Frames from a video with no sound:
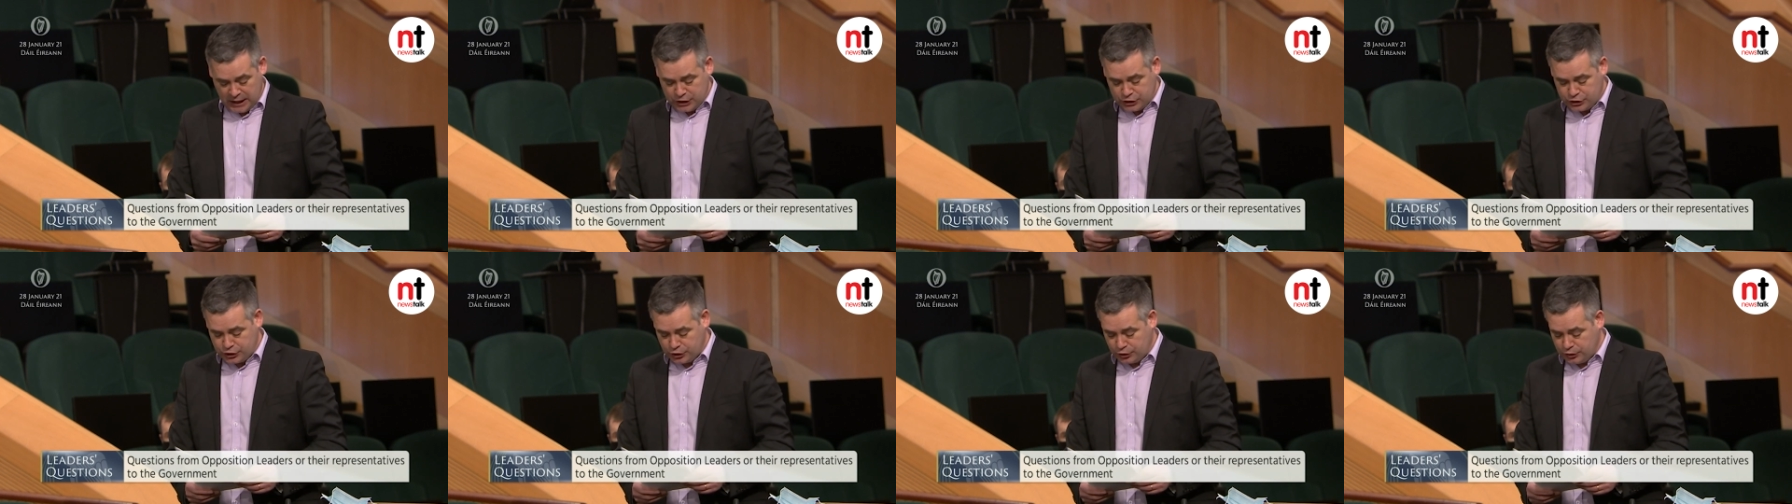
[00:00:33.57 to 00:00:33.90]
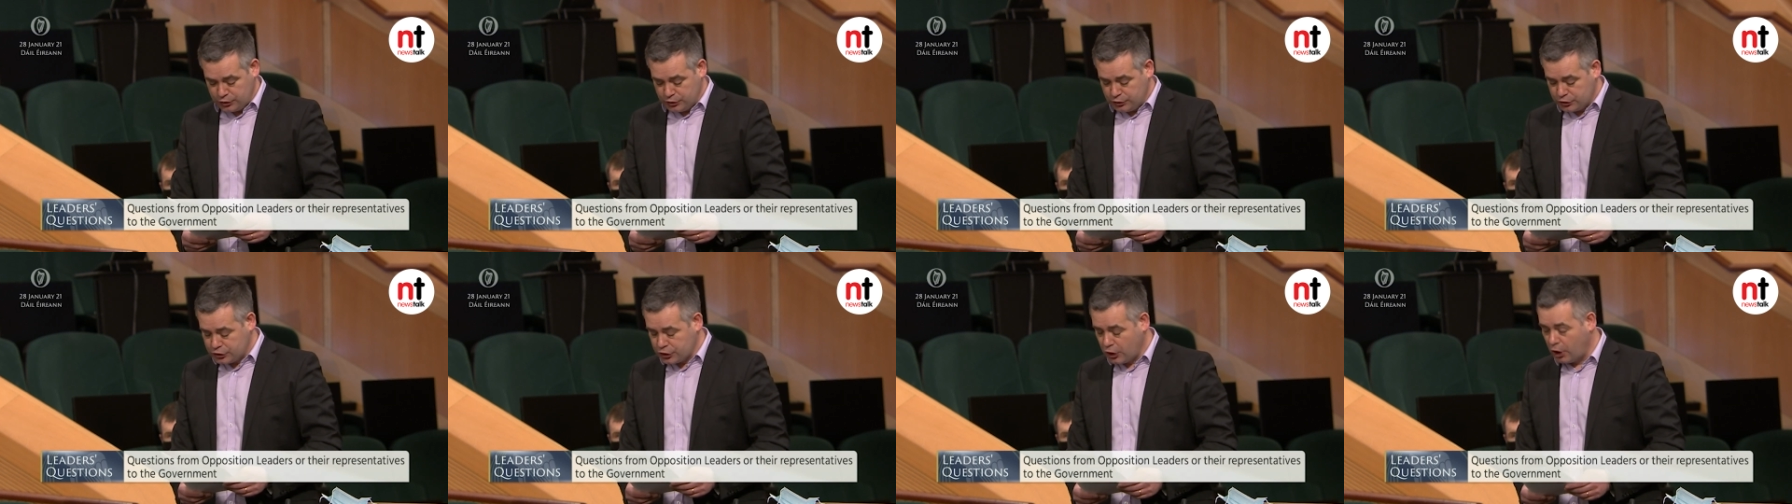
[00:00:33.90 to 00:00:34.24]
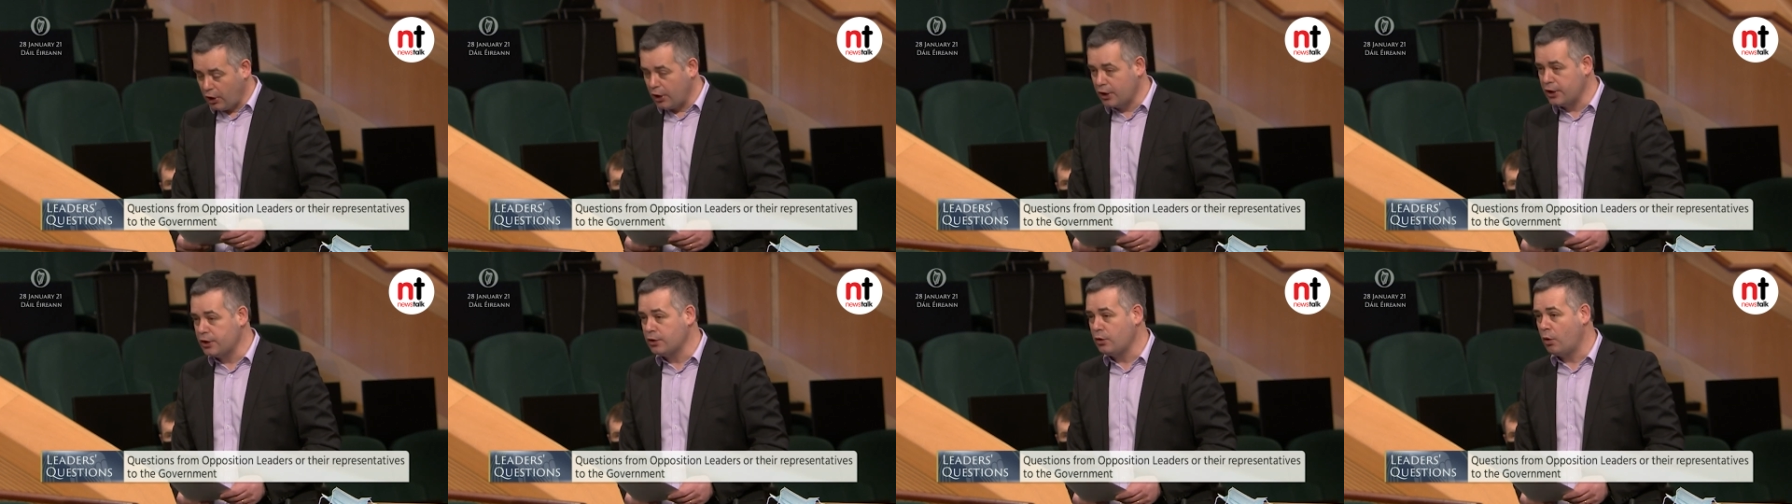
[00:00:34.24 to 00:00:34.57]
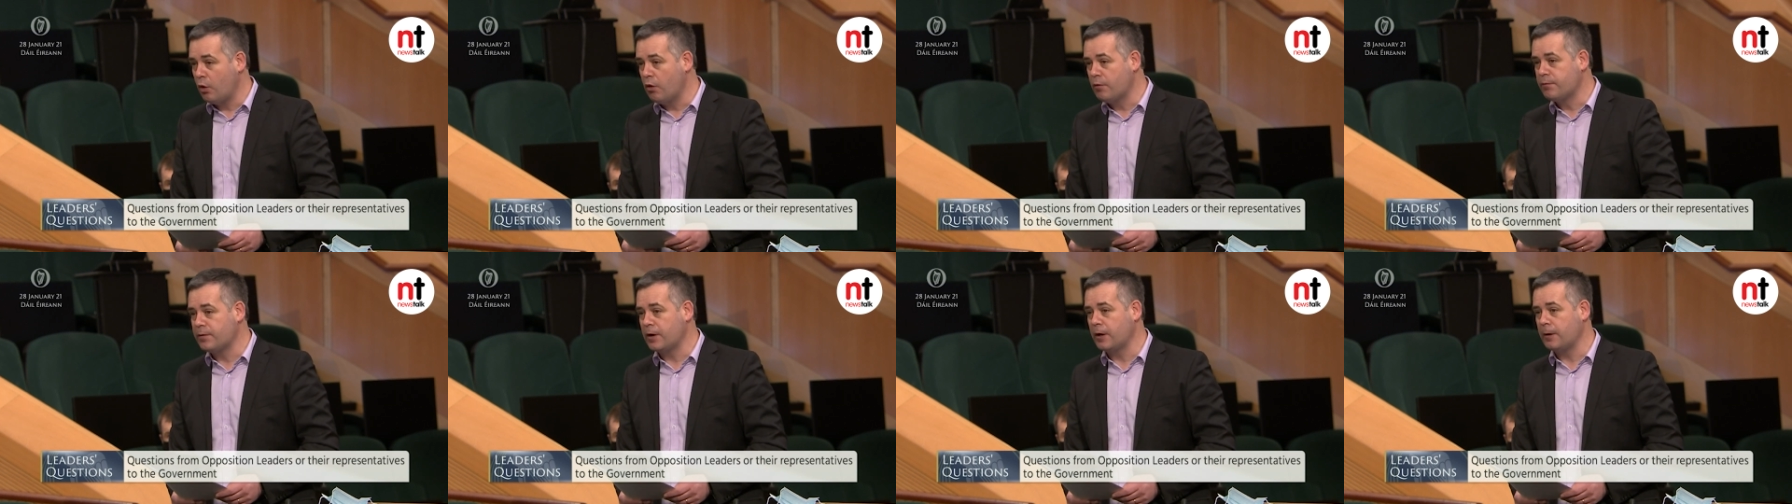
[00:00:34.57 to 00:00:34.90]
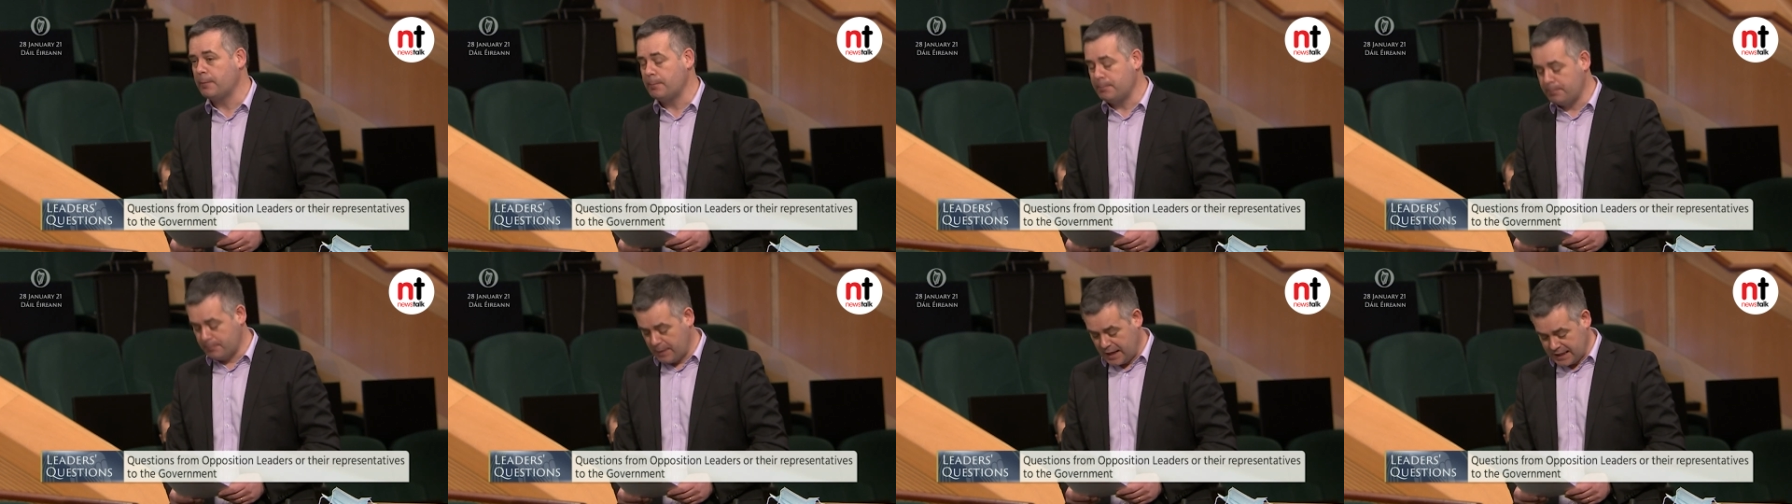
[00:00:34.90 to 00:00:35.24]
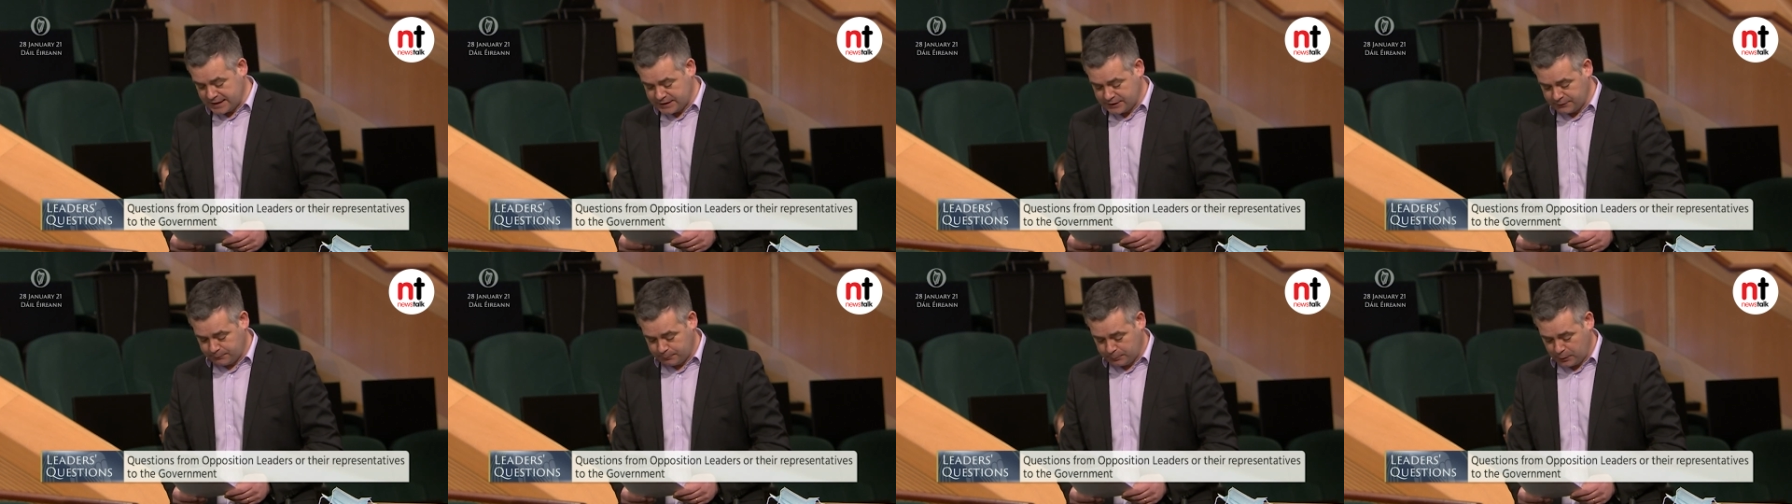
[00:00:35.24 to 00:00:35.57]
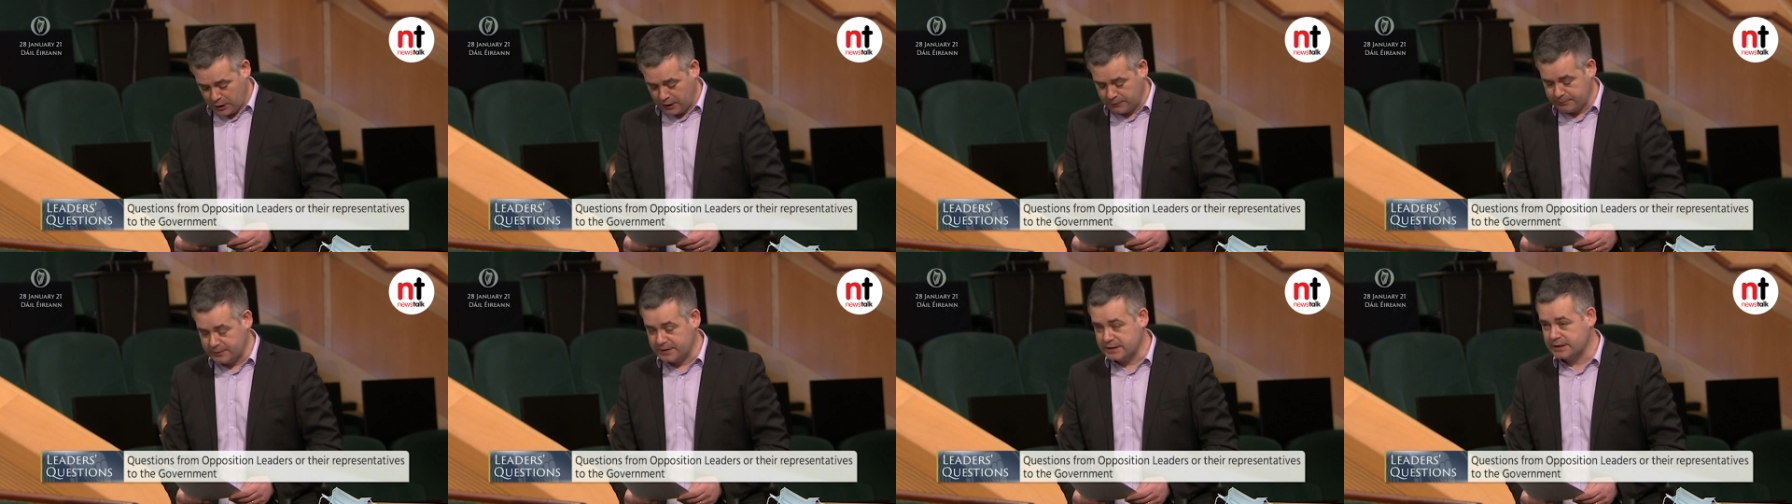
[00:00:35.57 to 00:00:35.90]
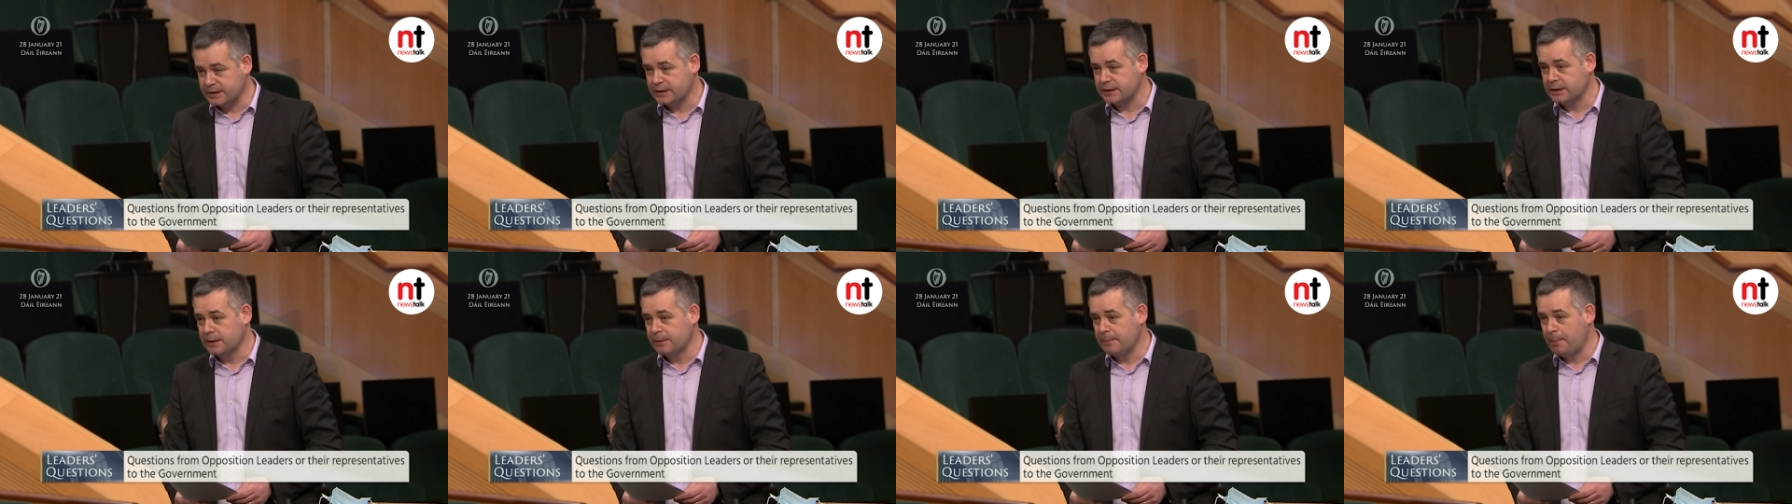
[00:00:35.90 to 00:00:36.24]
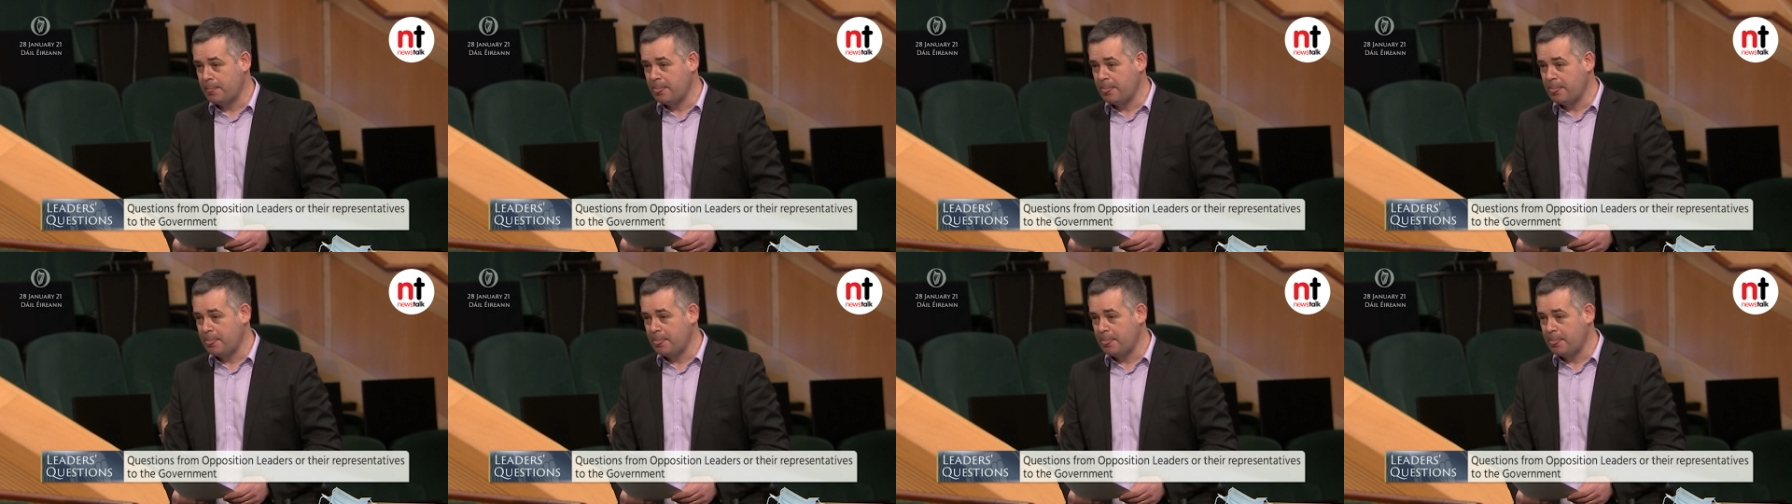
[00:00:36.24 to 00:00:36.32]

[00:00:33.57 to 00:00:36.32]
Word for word: to turn over massive profits.